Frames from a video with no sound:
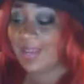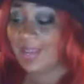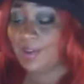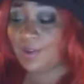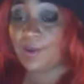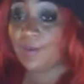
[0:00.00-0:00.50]

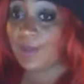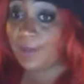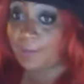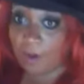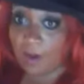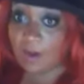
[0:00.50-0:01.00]
you know,
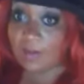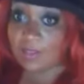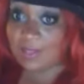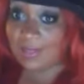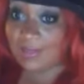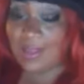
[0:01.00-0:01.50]
in
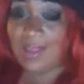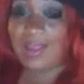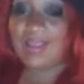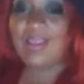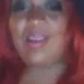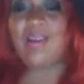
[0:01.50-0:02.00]
person.
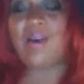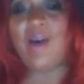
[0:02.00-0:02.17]
You know,